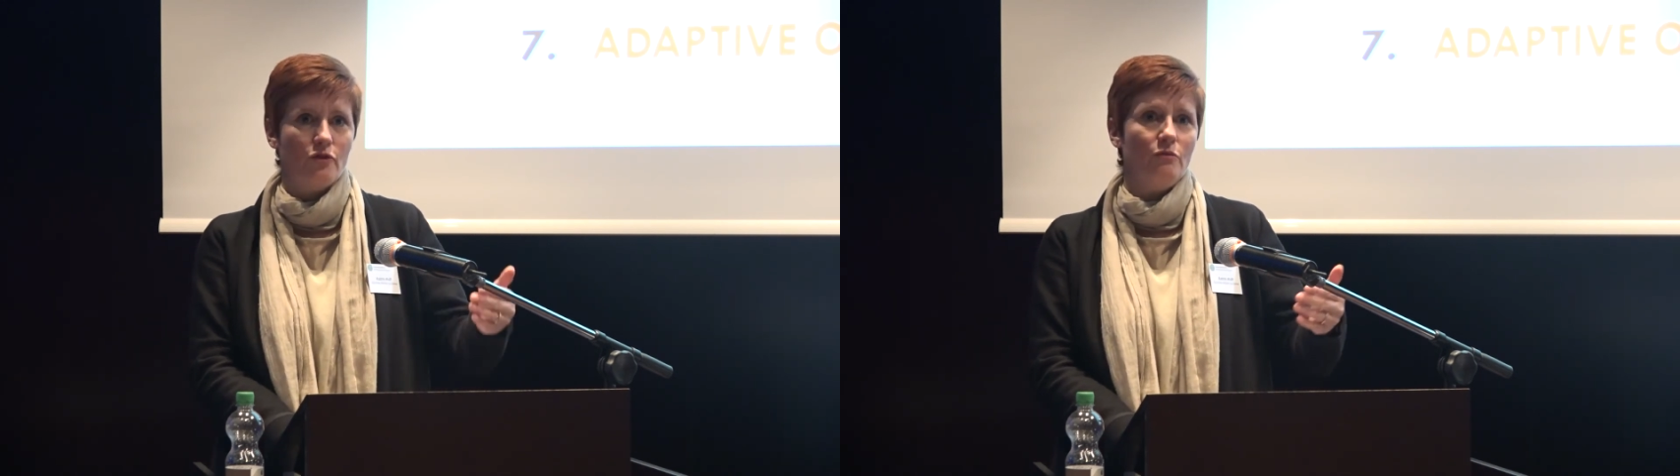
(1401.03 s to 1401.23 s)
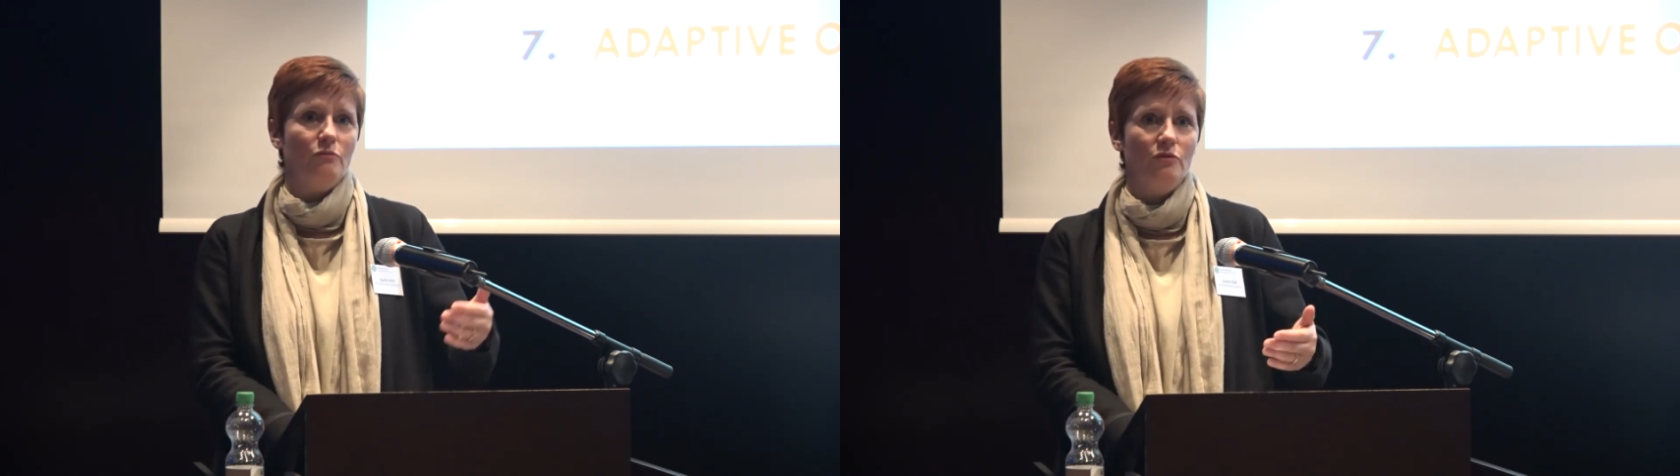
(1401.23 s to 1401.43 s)

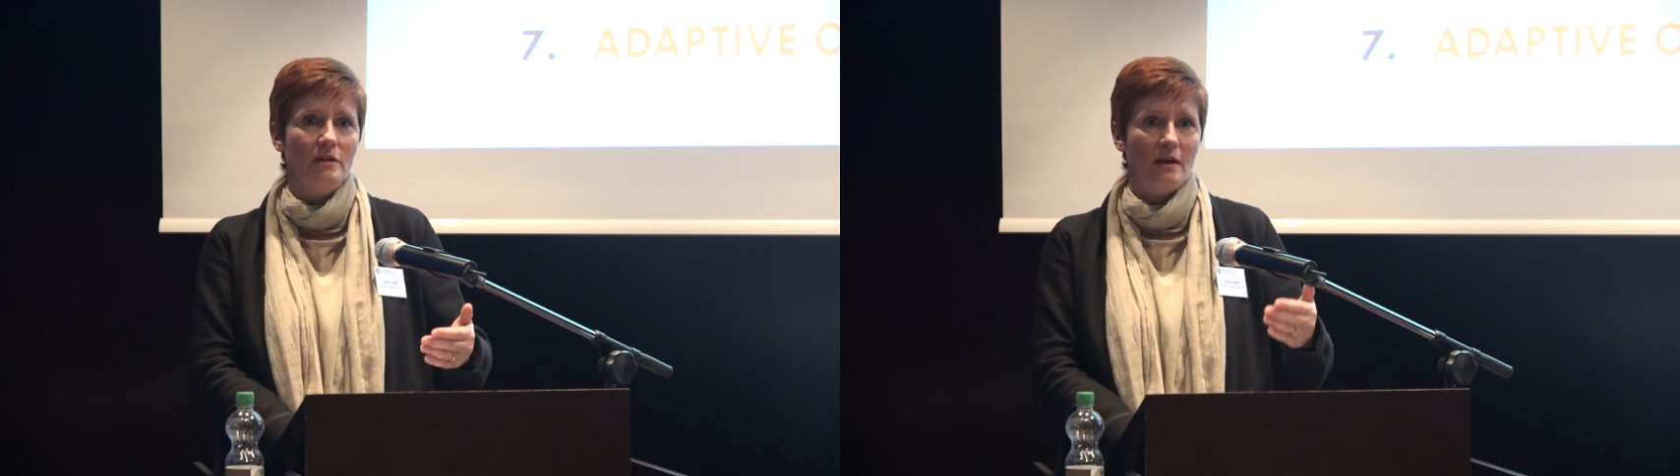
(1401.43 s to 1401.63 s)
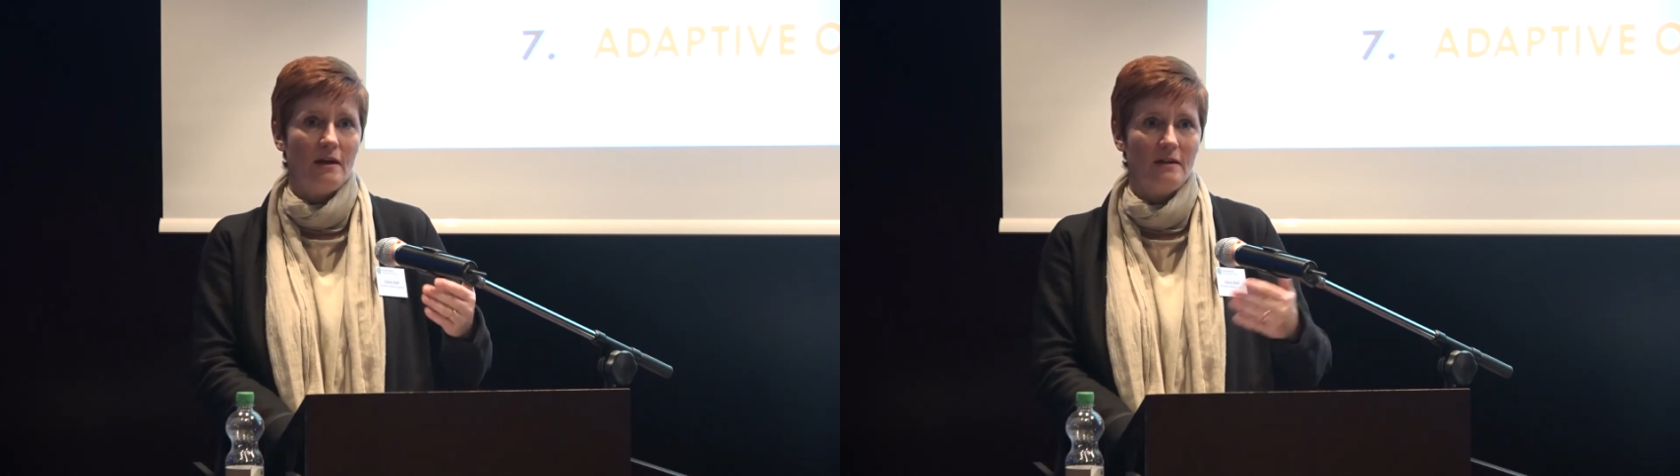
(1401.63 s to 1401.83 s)

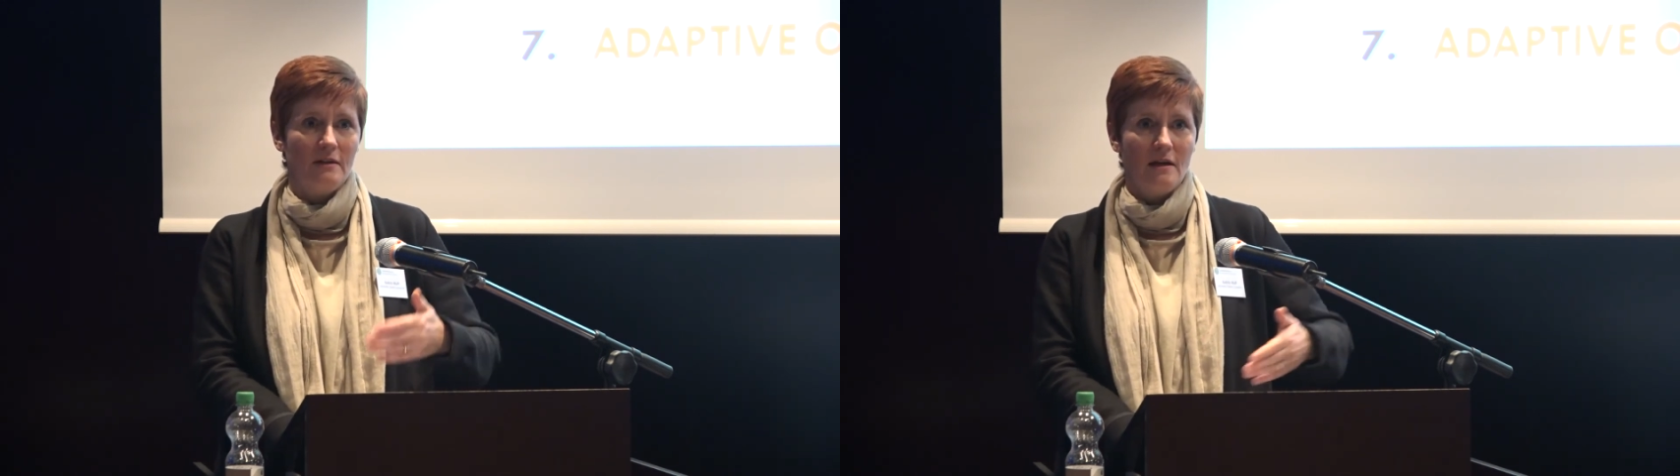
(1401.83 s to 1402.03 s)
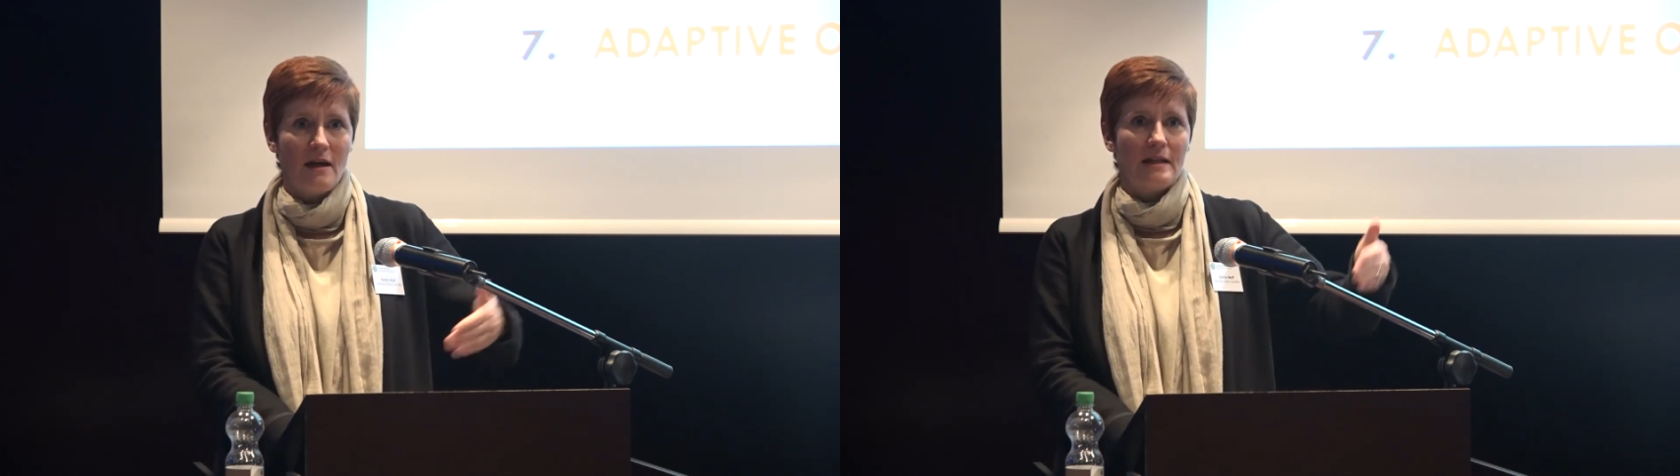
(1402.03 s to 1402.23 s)
communicating
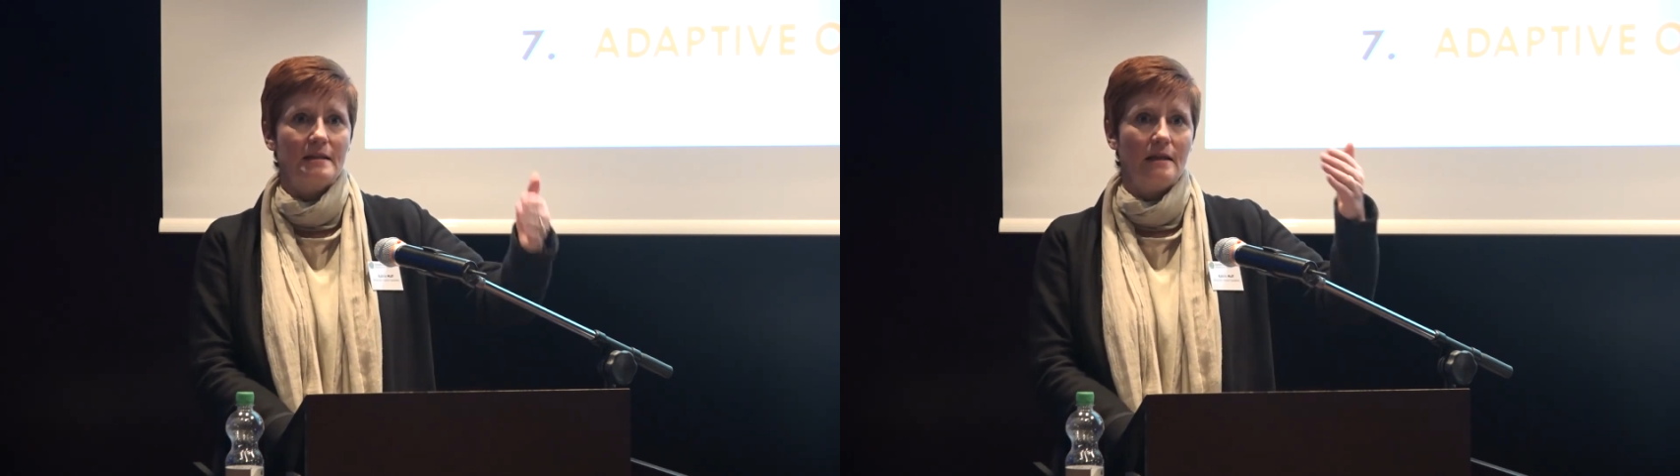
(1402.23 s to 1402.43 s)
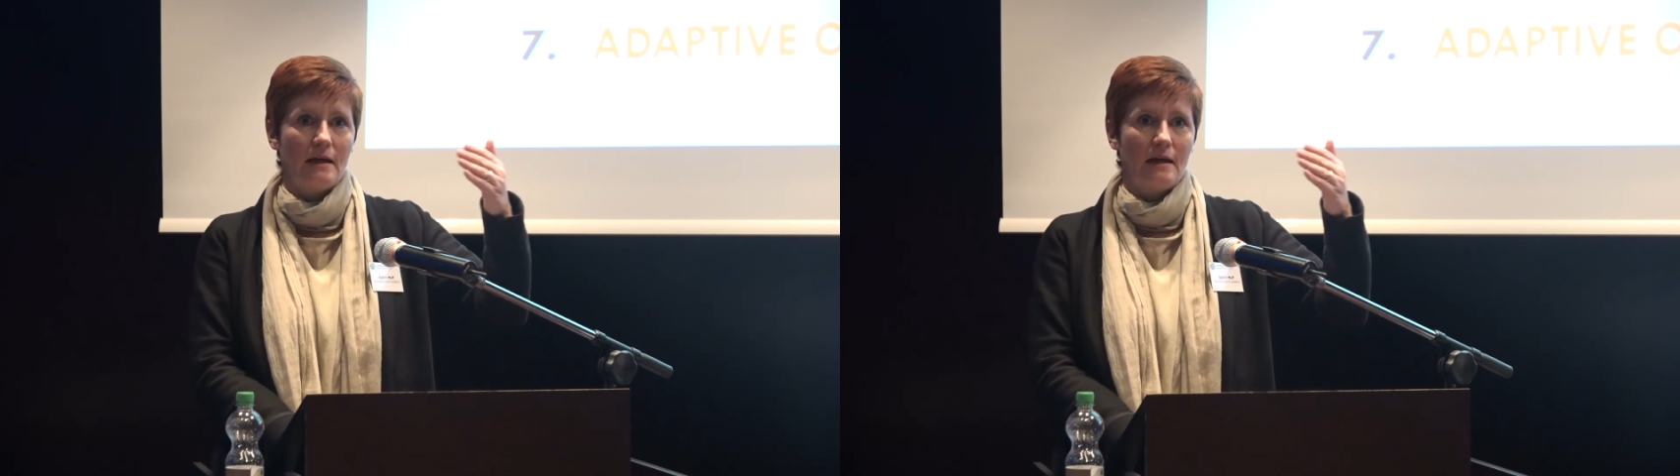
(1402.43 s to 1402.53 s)
and